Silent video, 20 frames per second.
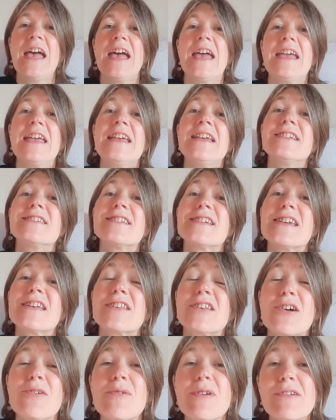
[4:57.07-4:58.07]
Is it
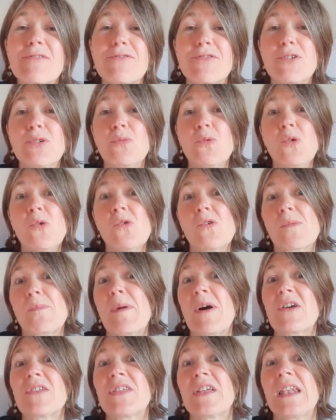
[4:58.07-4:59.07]
going for a walk
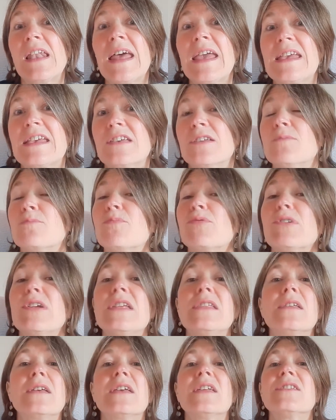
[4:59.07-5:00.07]
by the lake and
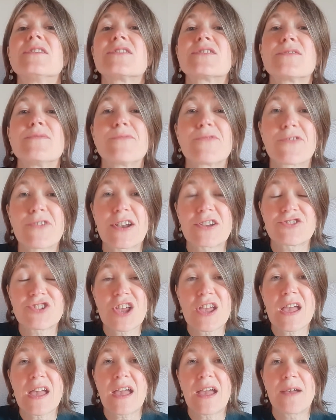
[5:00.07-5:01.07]
breathing in some fresh
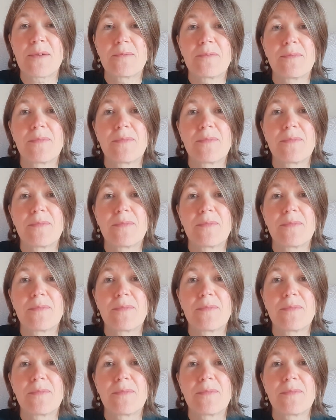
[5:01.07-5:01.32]
air?